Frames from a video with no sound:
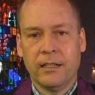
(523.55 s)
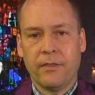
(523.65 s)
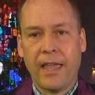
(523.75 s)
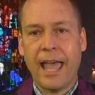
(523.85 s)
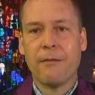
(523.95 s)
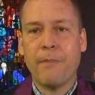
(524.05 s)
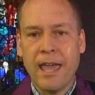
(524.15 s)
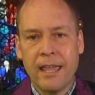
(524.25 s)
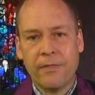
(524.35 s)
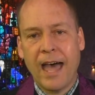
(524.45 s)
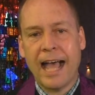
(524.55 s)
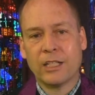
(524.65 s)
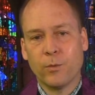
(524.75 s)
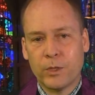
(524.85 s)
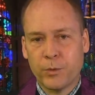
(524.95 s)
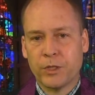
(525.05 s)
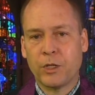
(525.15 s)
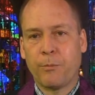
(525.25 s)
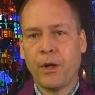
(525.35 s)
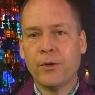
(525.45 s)
they had made that which was
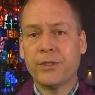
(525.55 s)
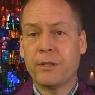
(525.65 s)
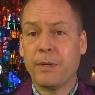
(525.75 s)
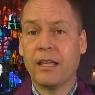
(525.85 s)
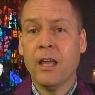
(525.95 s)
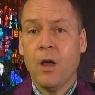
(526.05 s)
supposed to be